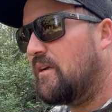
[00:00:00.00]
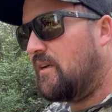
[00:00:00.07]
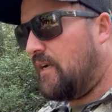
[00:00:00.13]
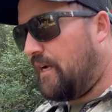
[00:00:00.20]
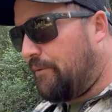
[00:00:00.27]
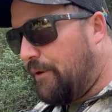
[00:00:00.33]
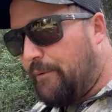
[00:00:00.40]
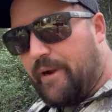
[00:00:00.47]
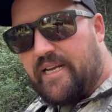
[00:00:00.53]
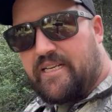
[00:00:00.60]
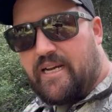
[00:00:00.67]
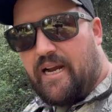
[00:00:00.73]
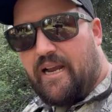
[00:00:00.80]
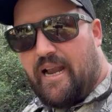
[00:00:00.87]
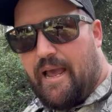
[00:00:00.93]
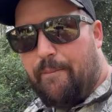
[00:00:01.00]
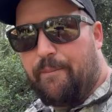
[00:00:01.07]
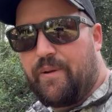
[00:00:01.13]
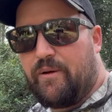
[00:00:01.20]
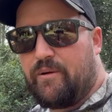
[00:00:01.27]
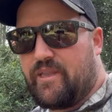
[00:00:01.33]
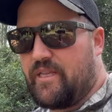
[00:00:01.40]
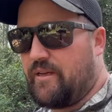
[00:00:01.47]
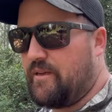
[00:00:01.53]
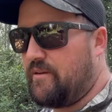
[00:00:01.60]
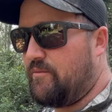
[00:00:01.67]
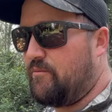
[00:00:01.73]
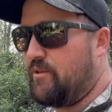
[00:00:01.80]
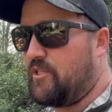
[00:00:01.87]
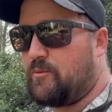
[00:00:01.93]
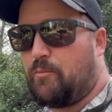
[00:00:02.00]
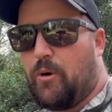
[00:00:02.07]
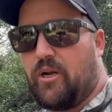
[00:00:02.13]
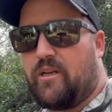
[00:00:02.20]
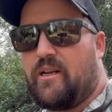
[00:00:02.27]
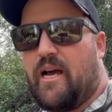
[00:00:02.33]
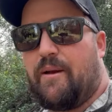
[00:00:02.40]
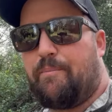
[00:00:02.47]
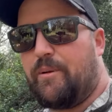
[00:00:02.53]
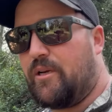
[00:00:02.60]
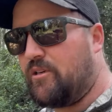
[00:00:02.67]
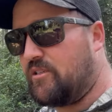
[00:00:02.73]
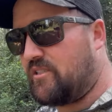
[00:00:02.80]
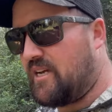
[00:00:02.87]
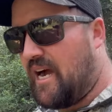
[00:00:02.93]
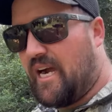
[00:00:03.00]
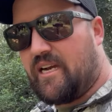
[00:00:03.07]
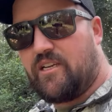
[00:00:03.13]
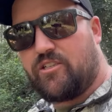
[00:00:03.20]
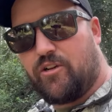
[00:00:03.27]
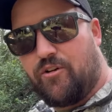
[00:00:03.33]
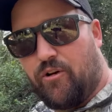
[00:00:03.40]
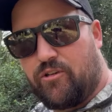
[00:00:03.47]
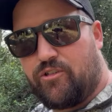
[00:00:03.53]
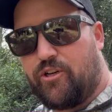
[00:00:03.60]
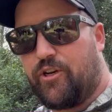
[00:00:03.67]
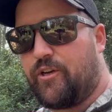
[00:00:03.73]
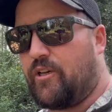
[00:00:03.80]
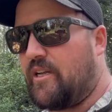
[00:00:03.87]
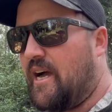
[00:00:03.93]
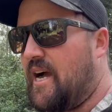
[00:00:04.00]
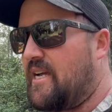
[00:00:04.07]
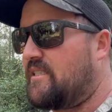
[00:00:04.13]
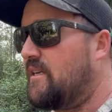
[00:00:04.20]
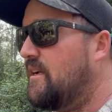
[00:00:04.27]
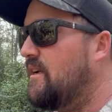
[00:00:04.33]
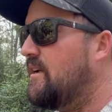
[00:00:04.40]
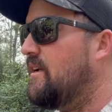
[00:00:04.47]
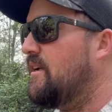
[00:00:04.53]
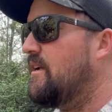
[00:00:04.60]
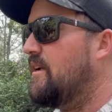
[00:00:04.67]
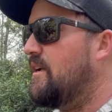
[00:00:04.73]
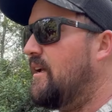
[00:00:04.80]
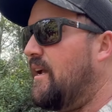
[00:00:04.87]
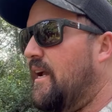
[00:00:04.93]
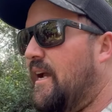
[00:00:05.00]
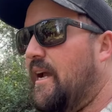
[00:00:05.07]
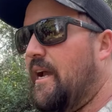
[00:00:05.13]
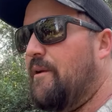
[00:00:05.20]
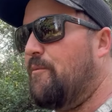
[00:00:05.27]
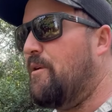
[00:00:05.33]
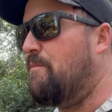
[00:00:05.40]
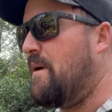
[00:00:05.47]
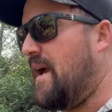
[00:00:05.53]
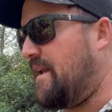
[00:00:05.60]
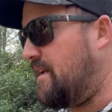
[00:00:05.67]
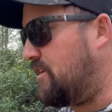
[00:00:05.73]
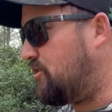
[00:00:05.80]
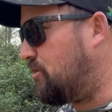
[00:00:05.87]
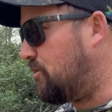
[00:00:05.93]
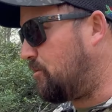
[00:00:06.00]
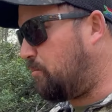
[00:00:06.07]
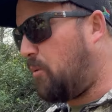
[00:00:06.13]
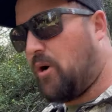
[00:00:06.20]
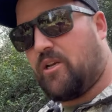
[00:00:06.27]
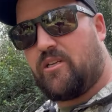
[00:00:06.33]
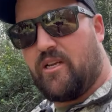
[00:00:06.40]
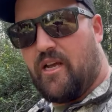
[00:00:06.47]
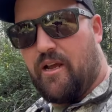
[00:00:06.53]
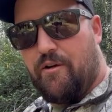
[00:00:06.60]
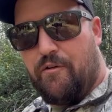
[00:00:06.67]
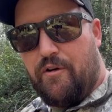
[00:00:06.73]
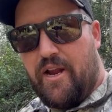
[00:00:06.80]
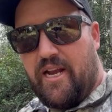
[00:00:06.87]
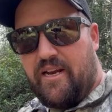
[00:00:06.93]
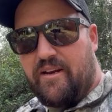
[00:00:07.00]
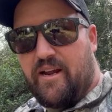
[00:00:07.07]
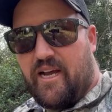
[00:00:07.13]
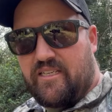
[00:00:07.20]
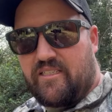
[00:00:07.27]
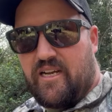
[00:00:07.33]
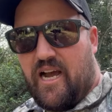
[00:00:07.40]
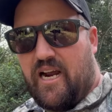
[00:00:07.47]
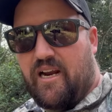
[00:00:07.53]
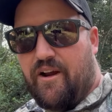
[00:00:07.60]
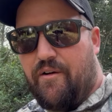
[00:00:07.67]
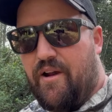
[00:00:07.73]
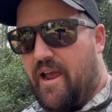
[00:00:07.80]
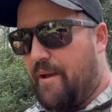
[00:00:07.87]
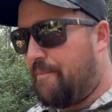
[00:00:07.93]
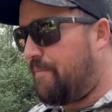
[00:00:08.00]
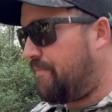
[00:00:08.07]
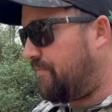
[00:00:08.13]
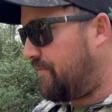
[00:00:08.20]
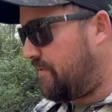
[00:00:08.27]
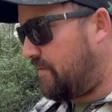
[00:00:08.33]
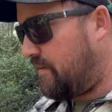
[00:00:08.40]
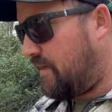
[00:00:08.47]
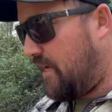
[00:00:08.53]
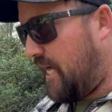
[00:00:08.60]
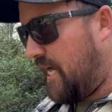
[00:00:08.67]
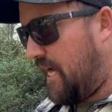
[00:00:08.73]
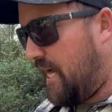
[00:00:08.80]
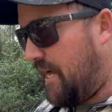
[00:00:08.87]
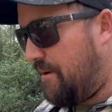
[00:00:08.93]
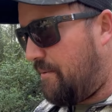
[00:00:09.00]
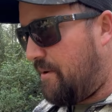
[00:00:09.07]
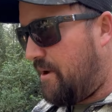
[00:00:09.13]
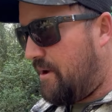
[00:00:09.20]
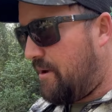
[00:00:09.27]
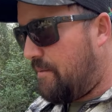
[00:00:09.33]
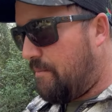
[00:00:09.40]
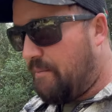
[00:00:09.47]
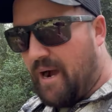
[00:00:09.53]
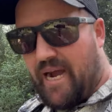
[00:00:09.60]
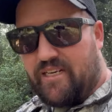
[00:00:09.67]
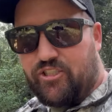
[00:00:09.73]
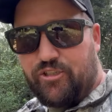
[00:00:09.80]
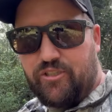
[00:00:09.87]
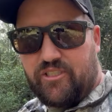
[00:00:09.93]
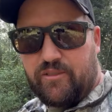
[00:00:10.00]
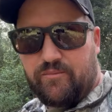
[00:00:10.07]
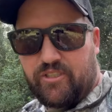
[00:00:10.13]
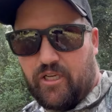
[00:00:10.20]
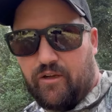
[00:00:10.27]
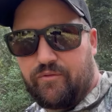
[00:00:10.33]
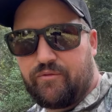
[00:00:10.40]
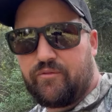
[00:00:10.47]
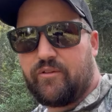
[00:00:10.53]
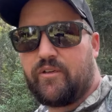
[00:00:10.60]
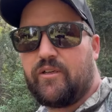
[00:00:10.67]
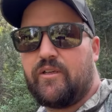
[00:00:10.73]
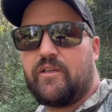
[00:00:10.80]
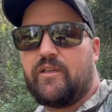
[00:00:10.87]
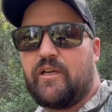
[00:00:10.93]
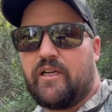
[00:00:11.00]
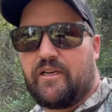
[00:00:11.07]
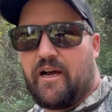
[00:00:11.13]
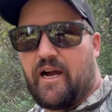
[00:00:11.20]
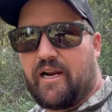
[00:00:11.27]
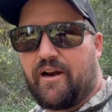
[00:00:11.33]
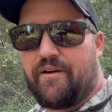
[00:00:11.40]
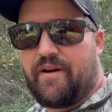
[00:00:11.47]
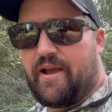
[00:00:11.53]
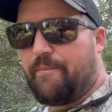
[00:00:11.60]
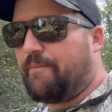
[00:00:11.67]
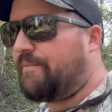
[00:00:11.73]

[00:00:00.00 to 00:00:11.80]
and we went out lamping with a spotlight because darkers are nocturnal, guys. And we managed to spot a really nice darker ram, and Mark shoots himself a darker ram.